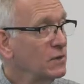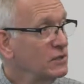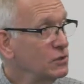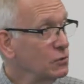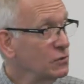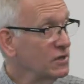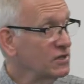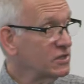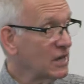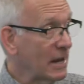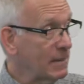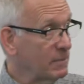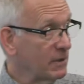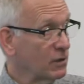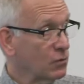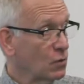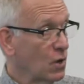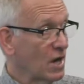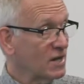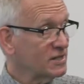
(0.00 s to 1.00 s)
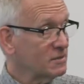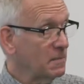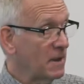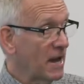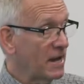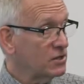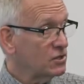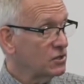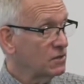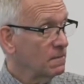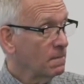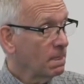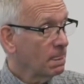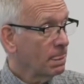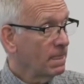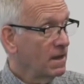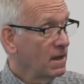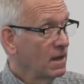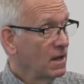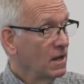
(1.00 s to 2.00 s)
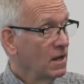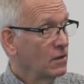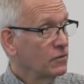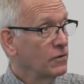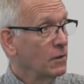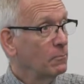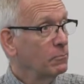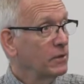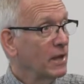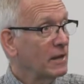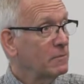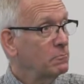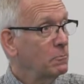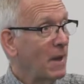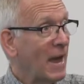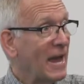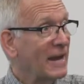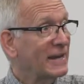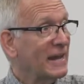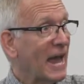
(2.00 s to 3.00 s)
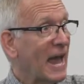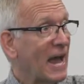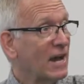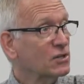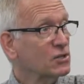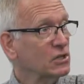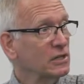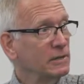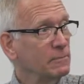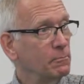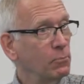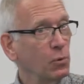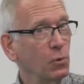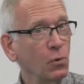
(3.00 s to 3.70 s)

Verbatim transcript: we do the type and cross match, the blood bank actually